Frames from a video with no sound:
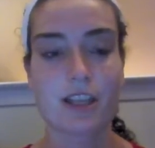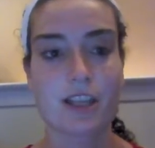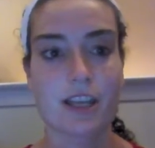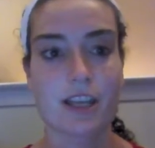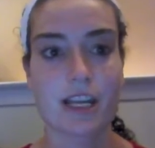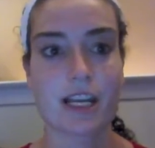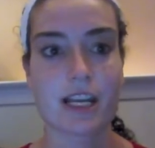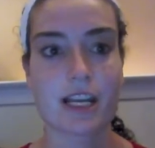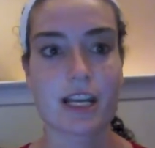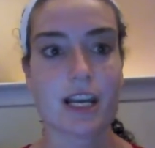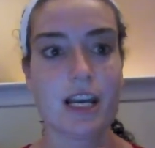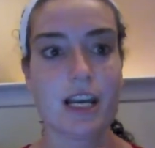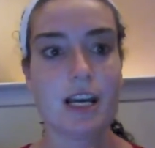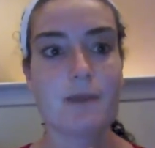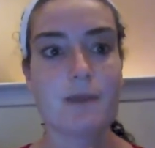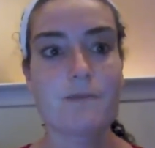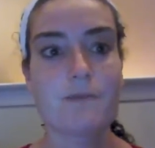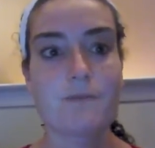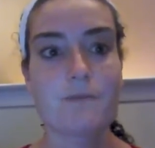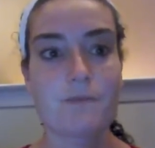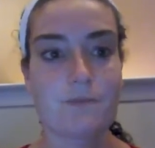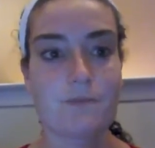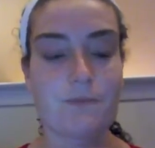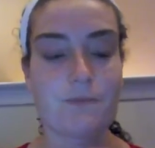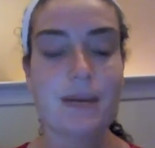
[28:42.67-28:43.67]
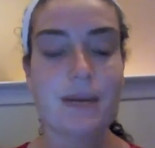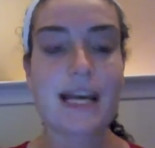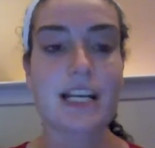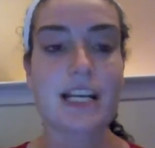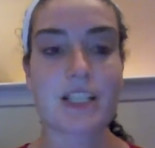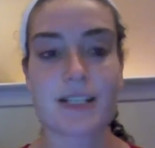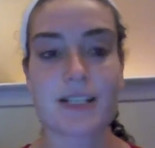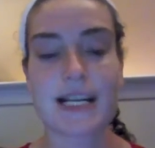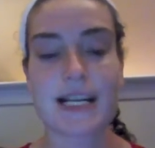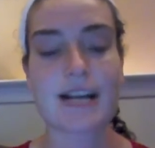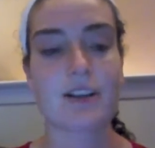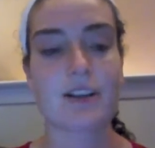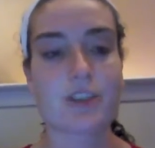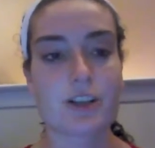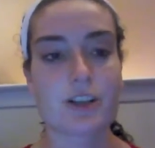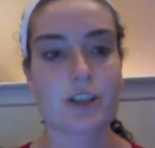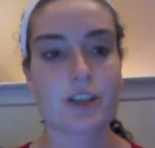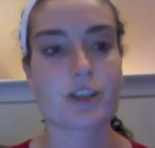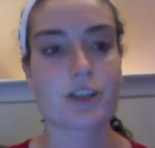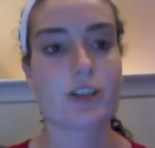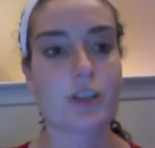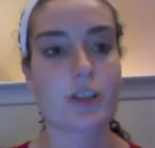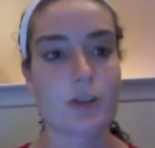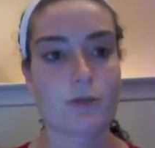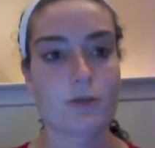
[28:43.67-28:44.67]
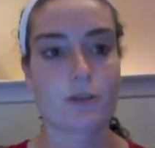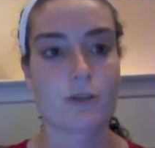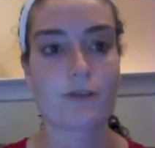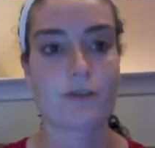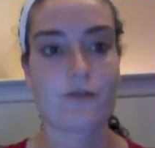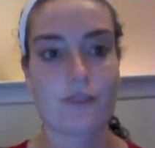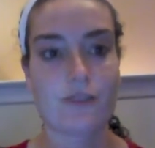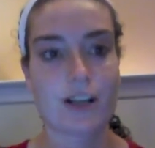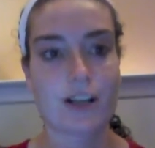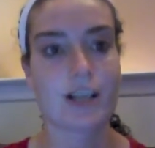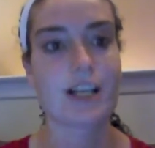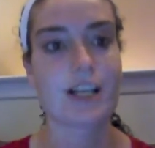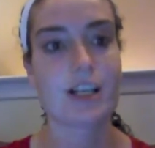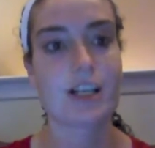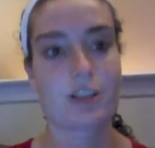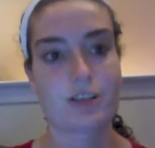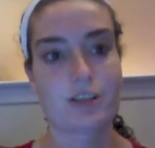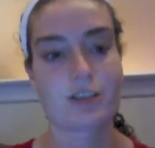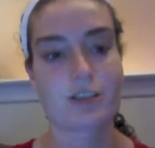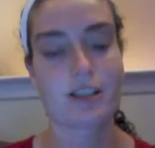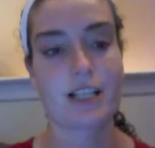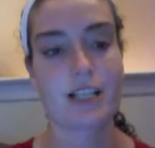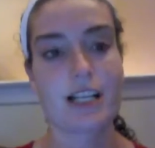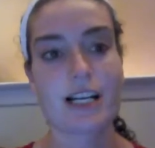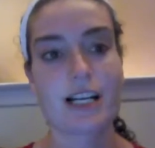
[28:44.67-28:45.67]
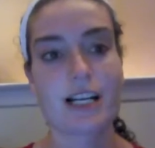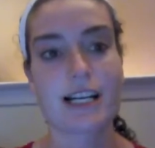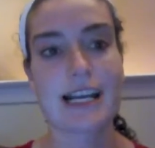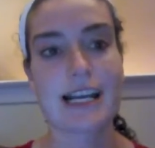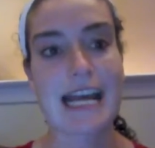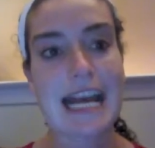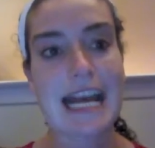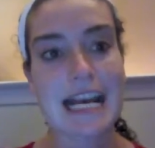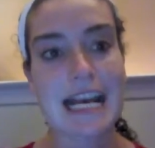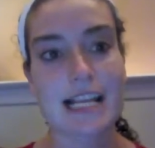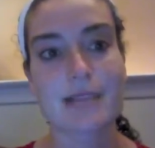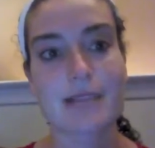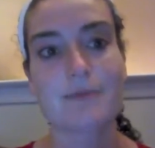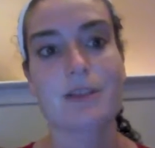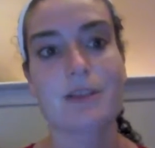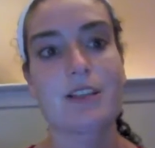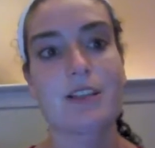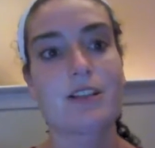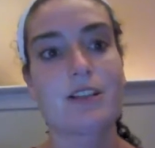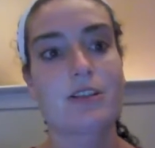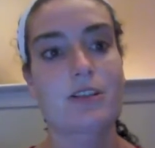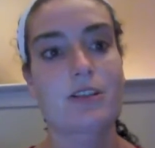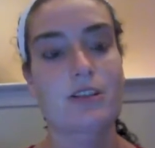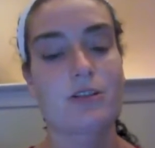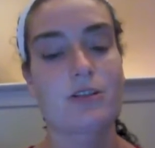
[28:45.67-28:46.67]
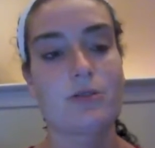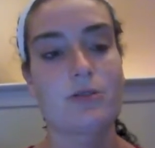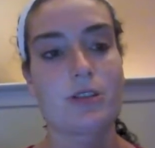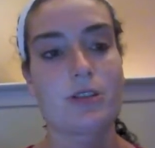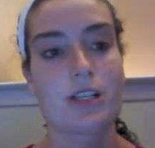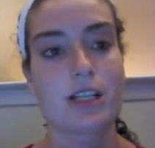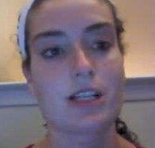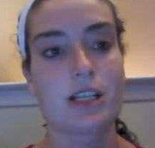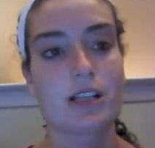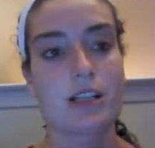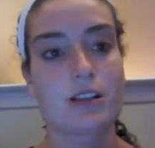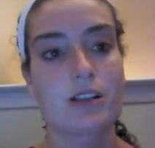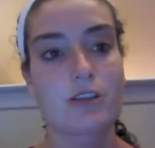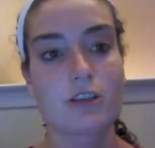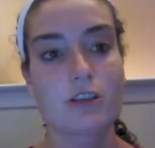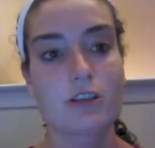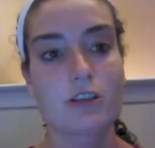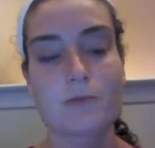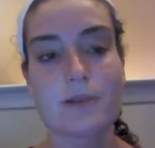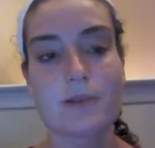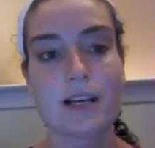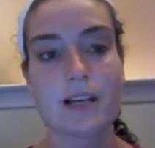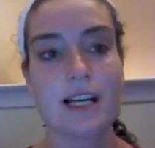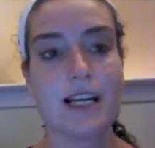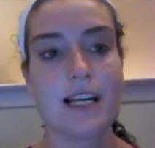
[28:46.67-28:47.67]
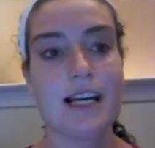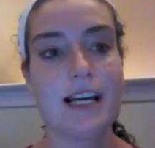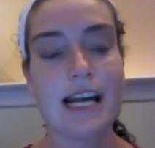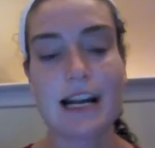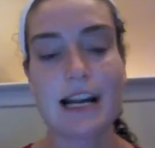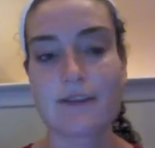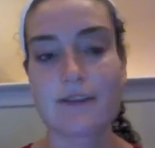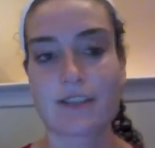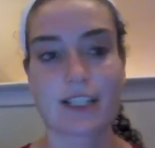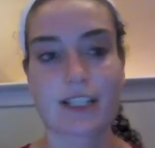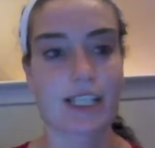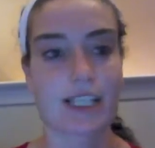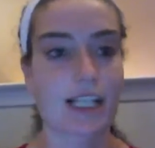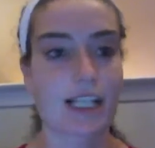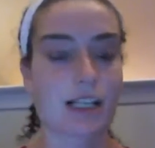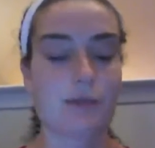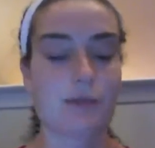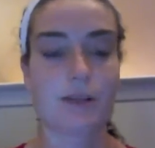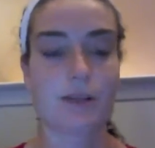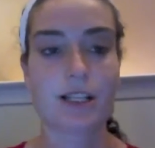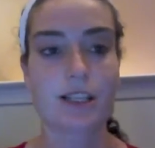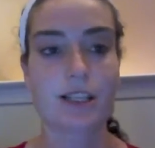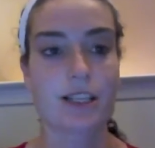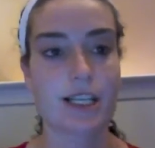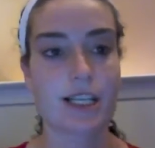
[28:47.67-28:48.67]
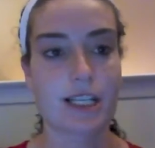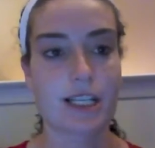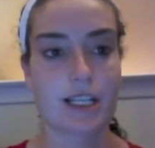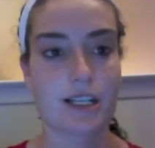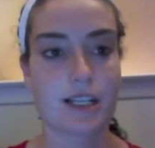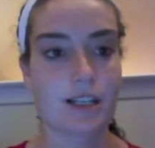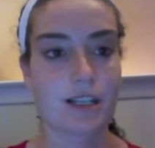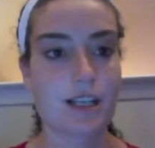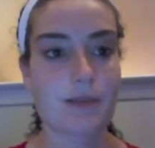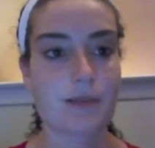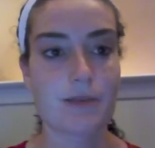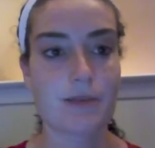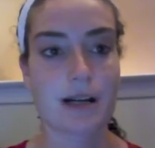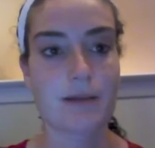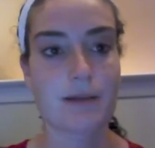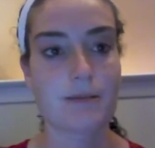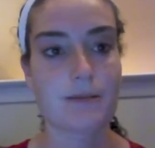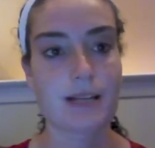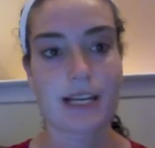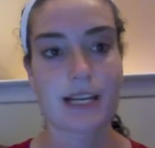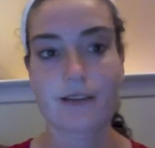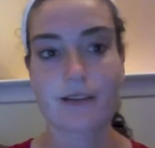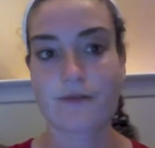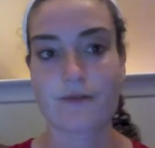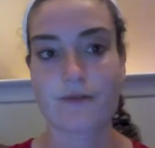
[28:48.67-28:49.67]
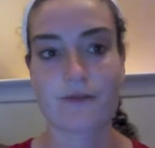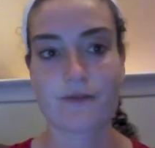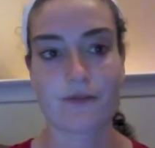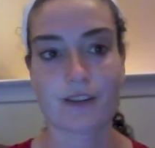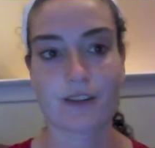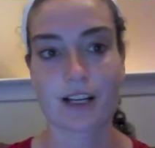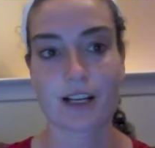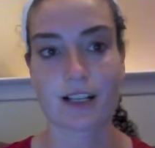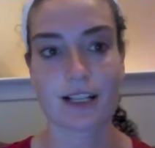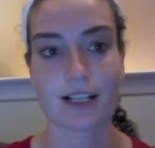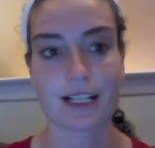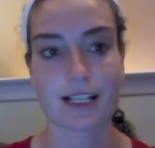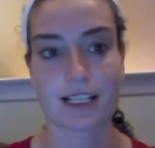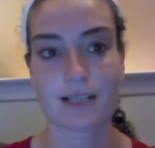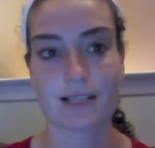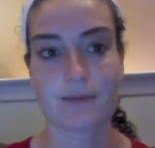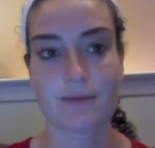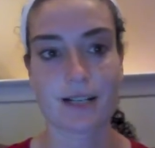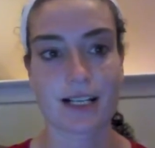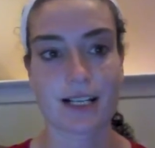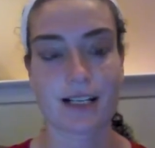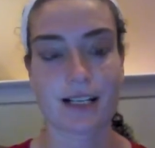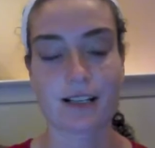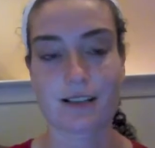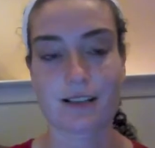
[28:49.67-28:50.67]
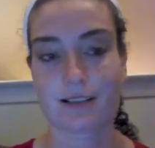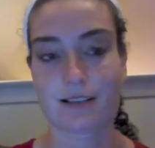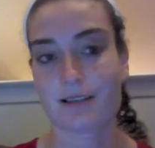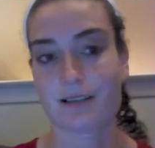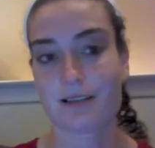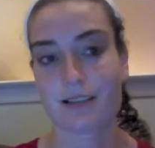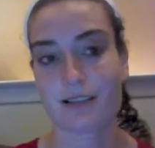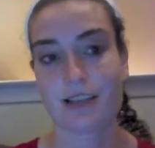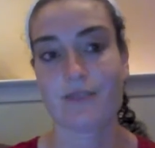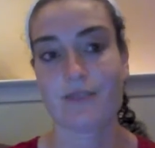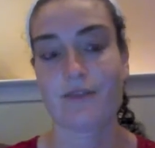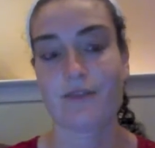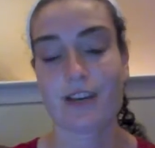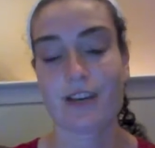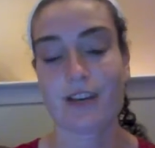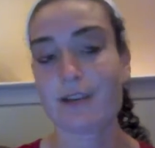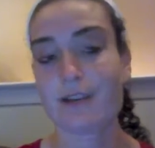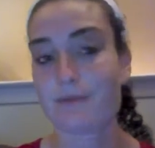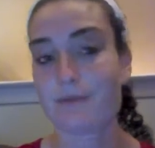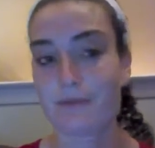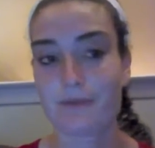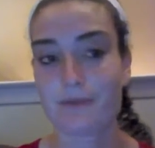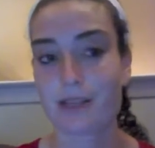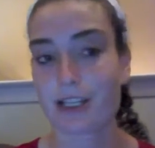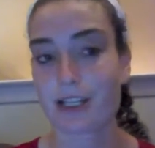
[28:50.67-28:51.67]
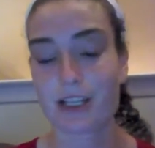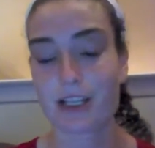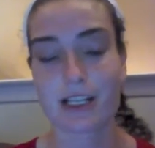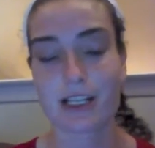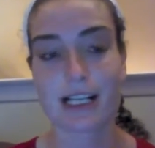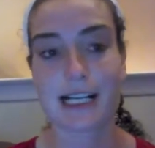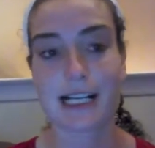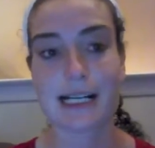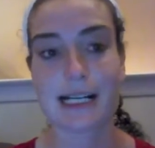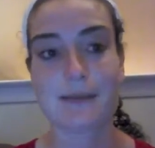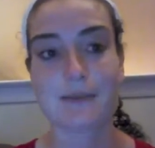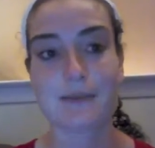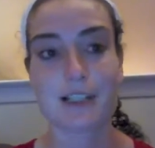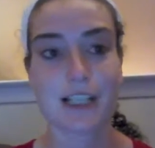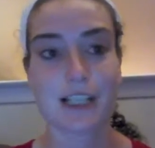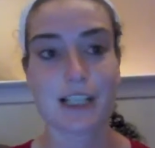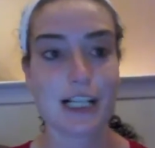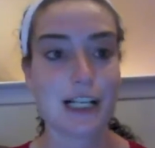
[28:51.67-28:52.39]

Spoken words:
Like past challengers who are very interested, I add them to the coaching group every single month, and they probably have neglected my invite a million times,